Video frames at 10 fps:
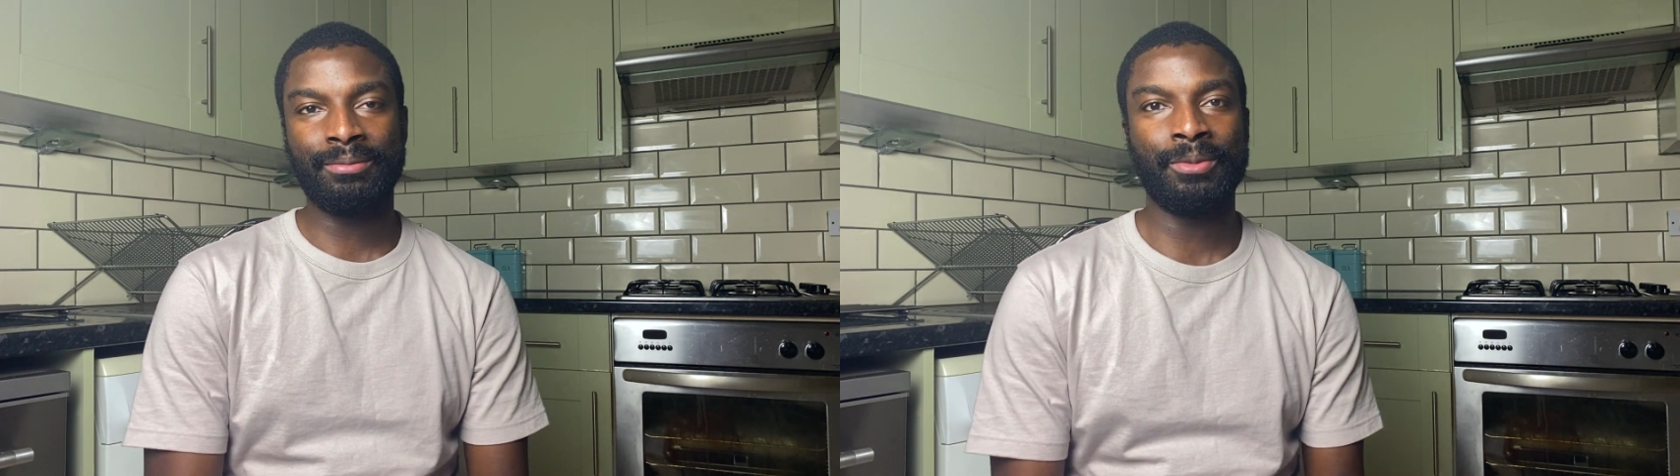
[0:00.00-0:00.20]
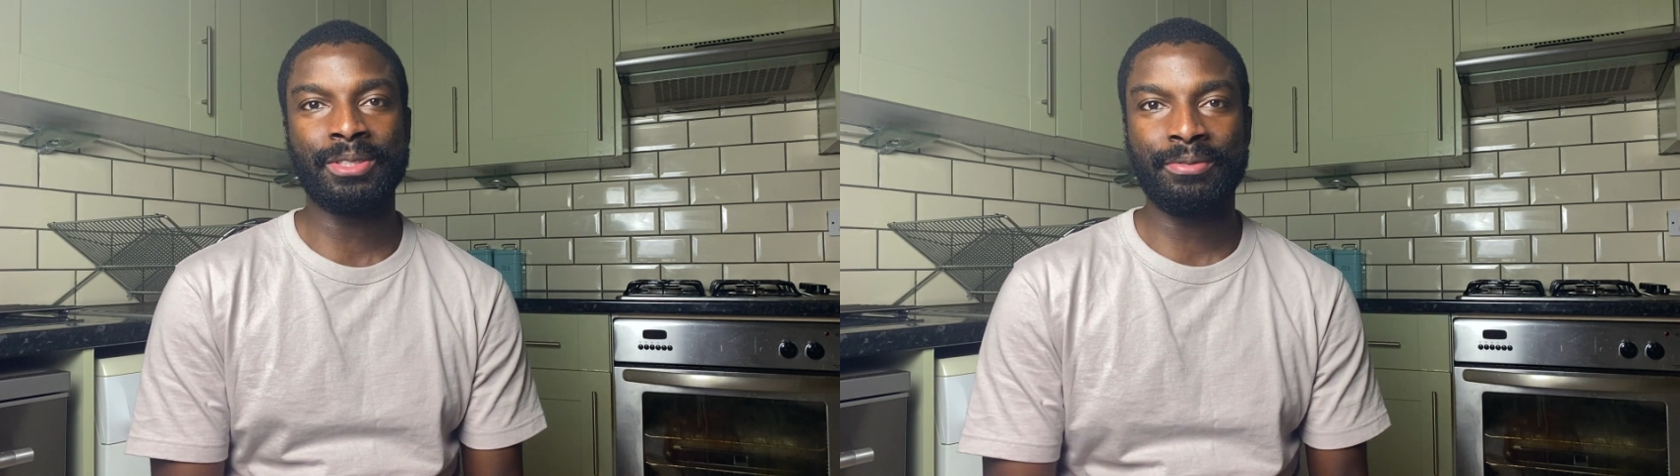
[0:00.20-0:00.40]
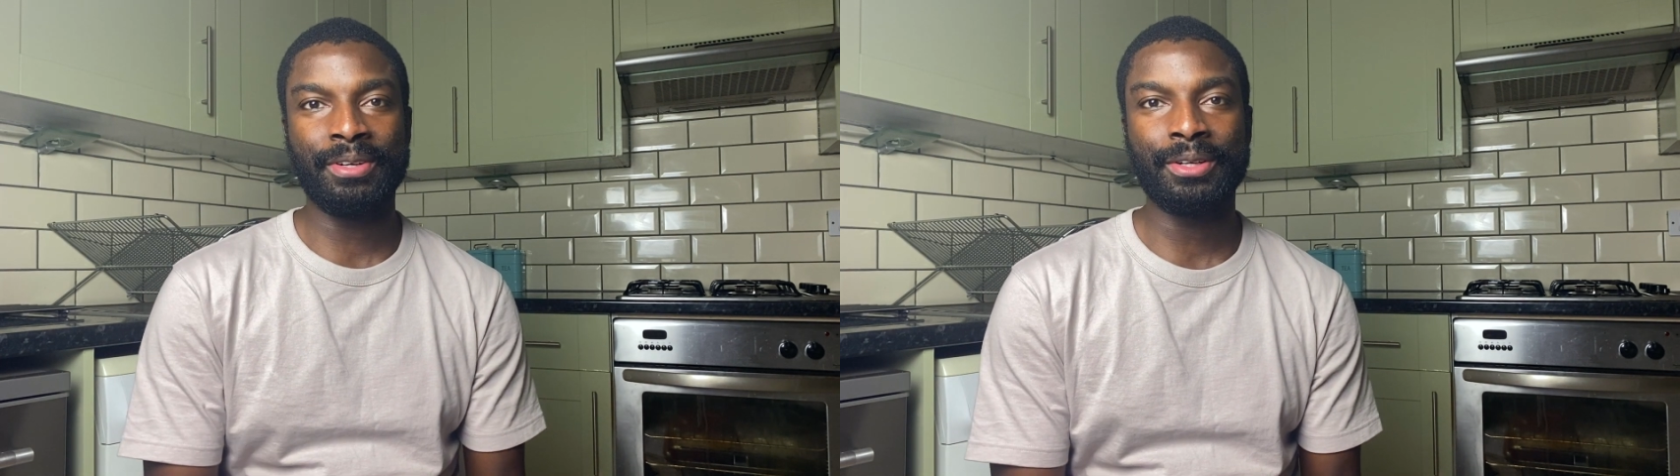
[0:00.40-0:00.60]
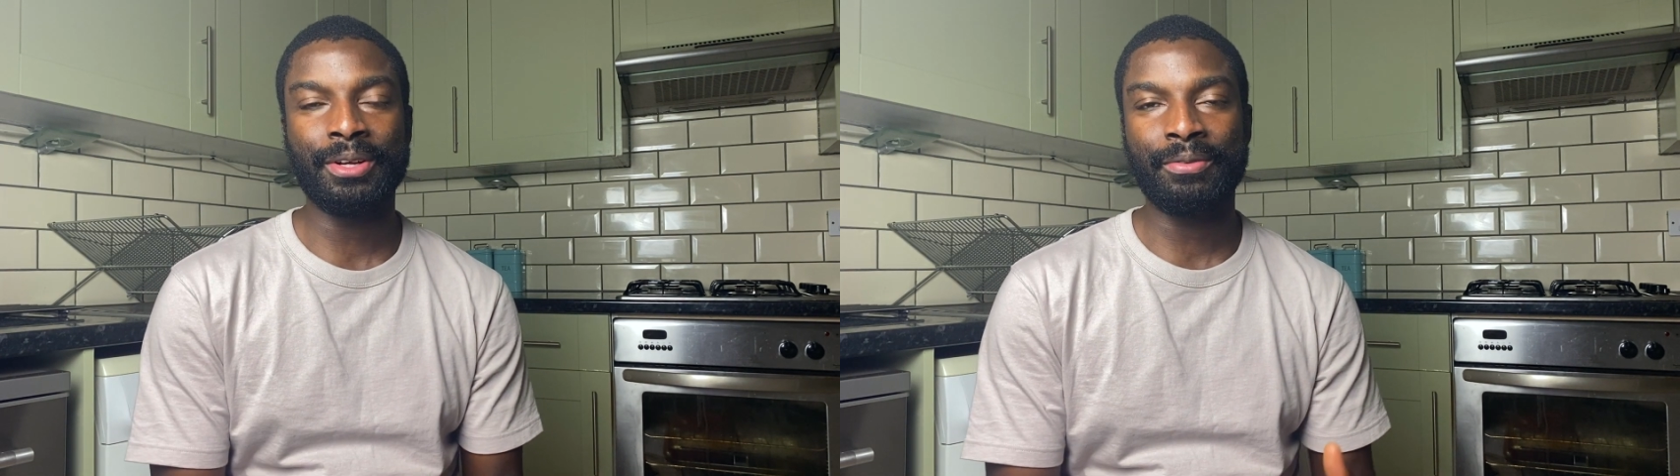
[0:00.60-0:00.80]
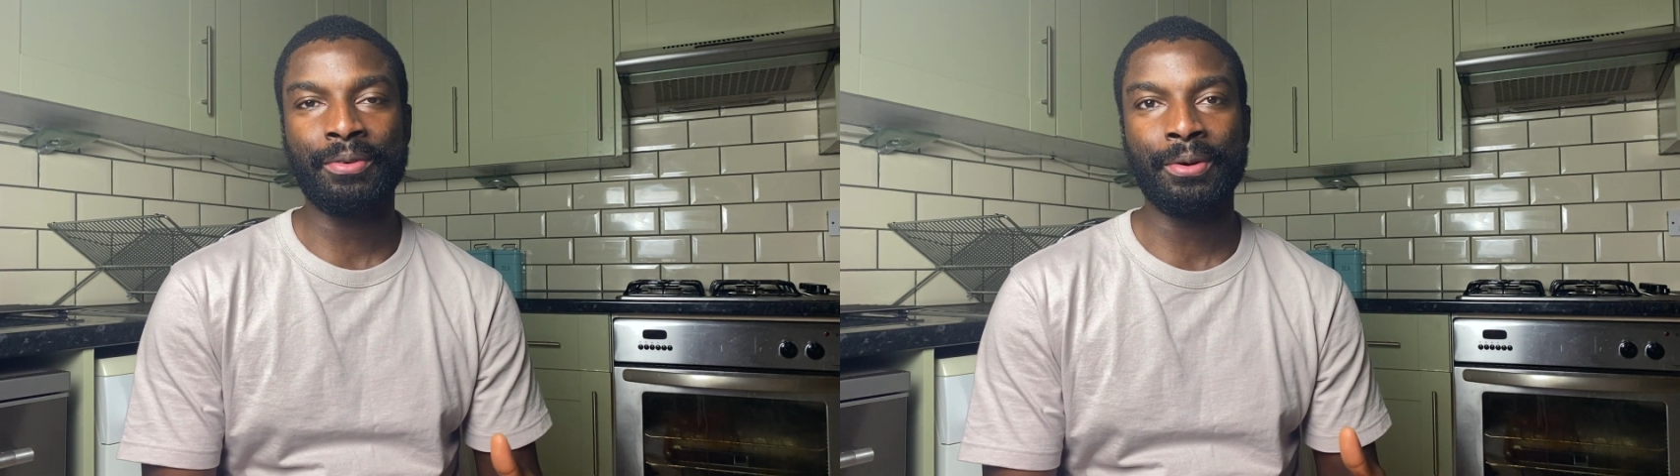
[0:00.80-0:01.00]
wasn't very good
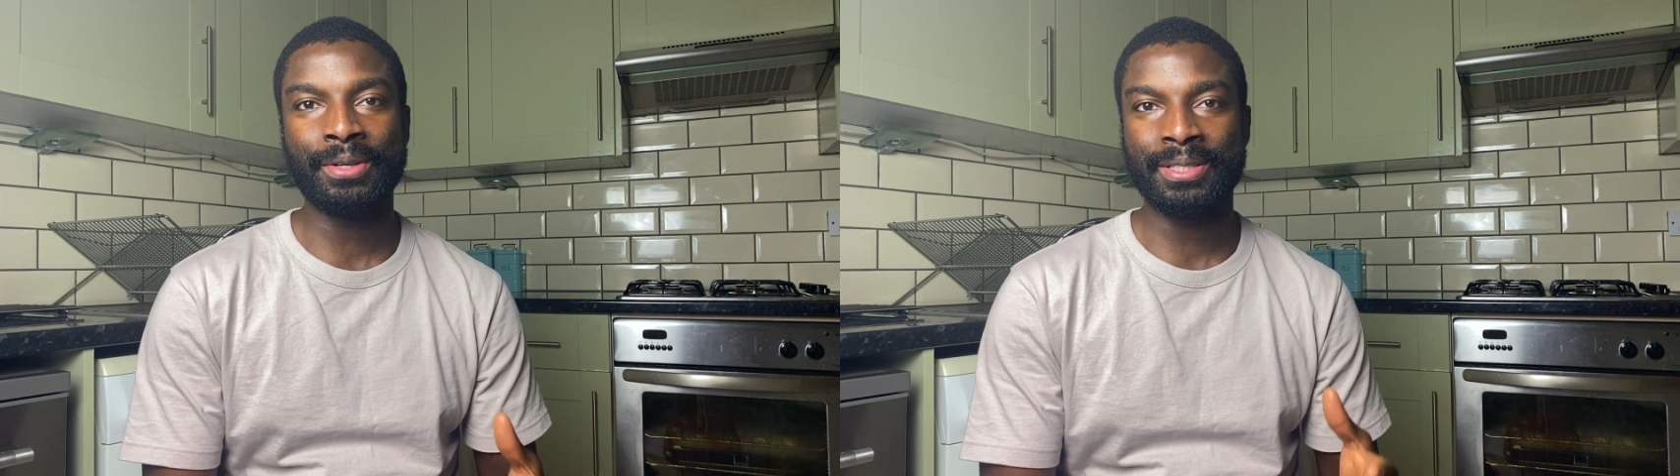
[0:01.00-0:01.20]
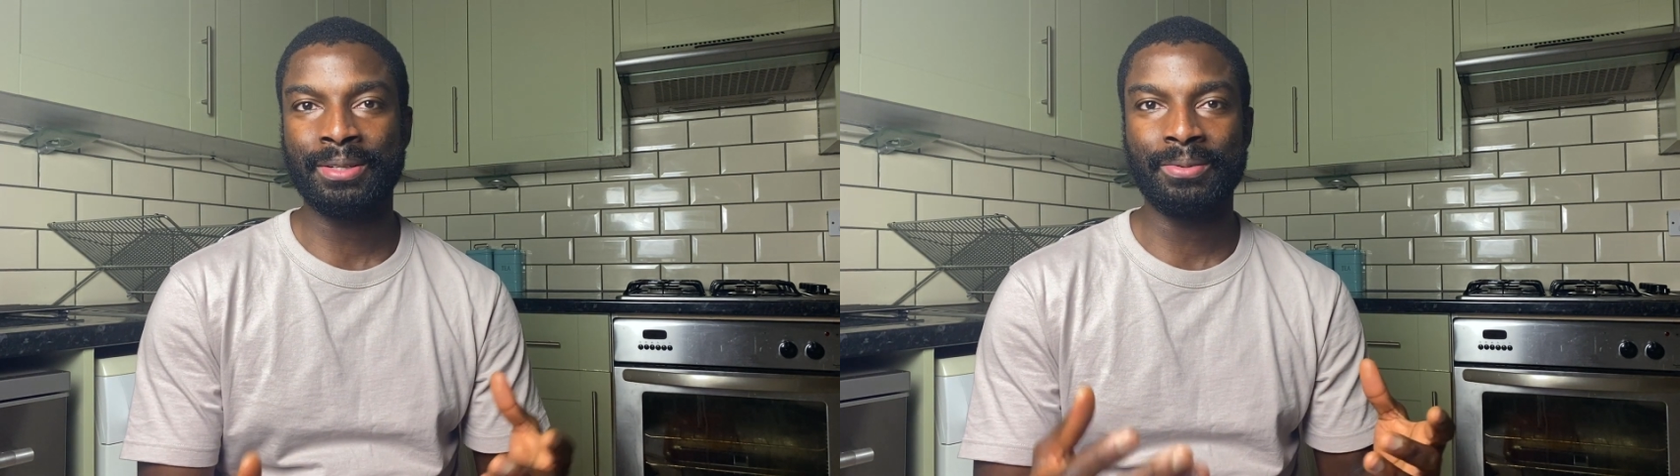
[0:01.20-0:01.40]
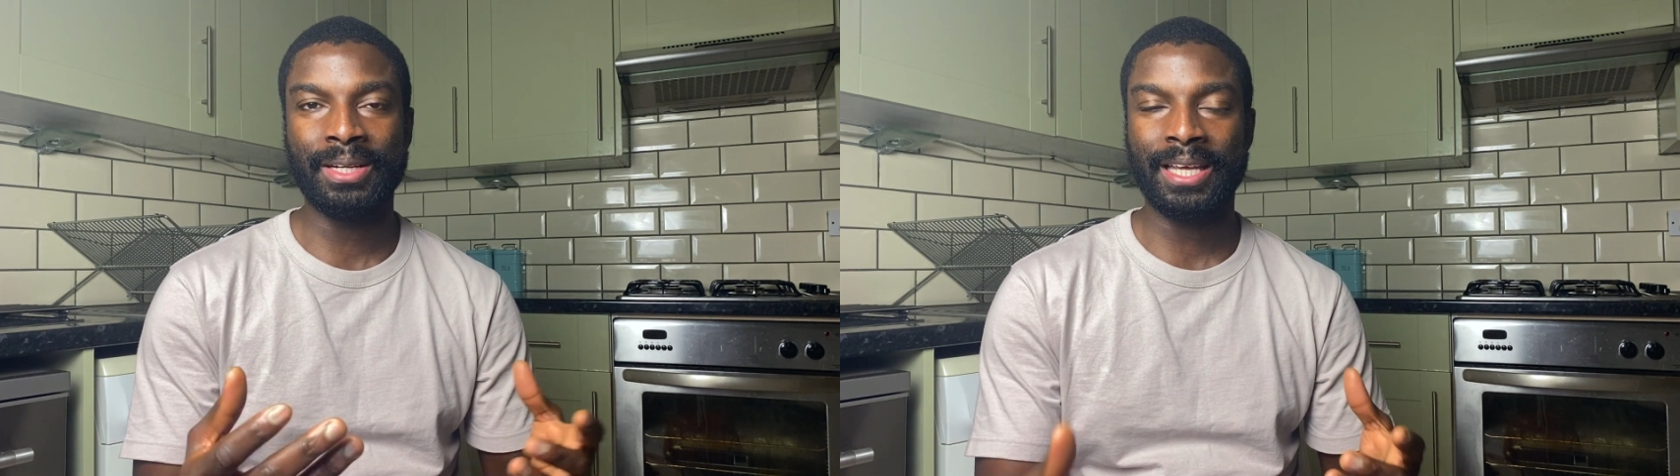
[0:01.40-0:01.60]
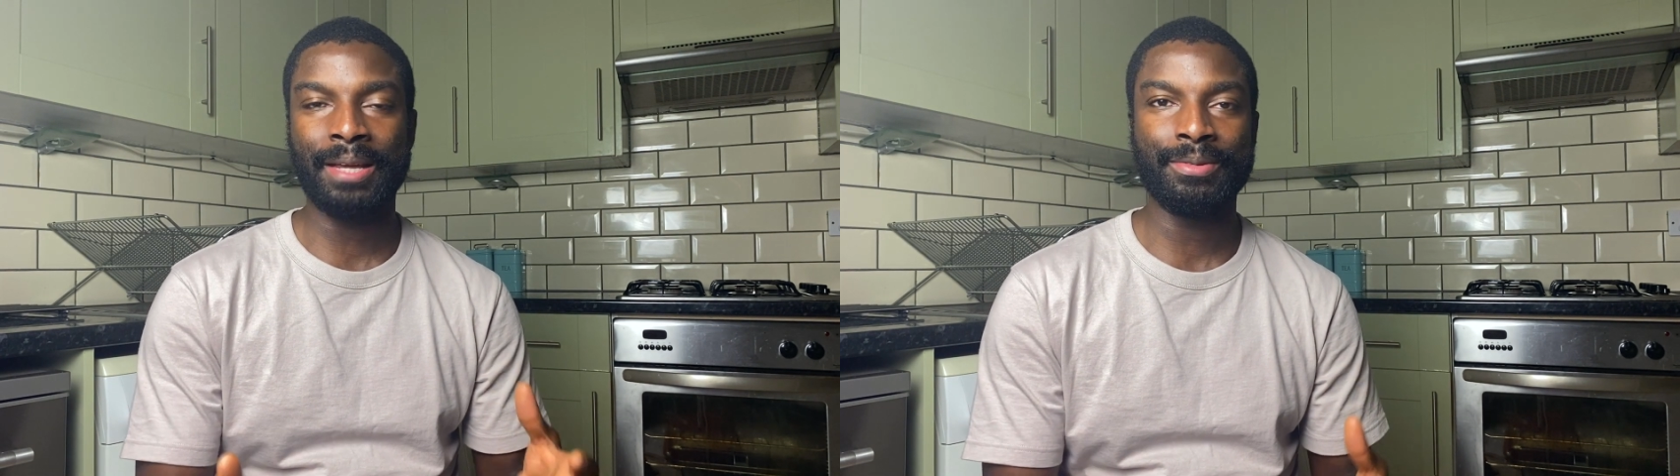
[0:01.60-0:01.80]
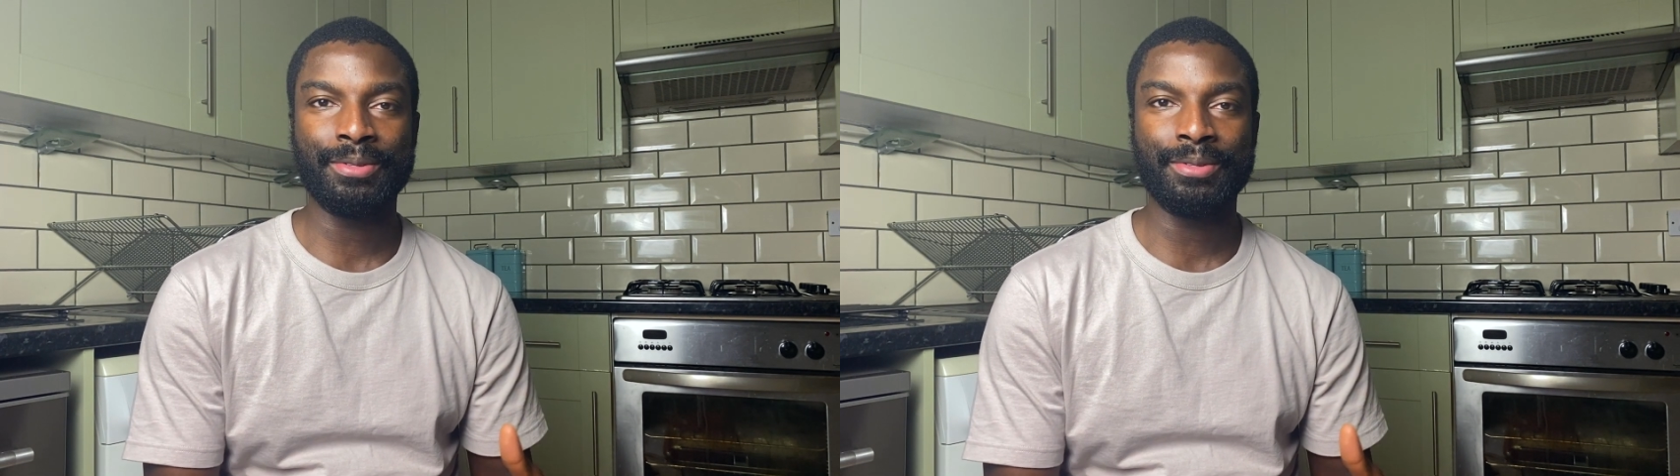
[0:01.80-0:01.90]
at focusing when it came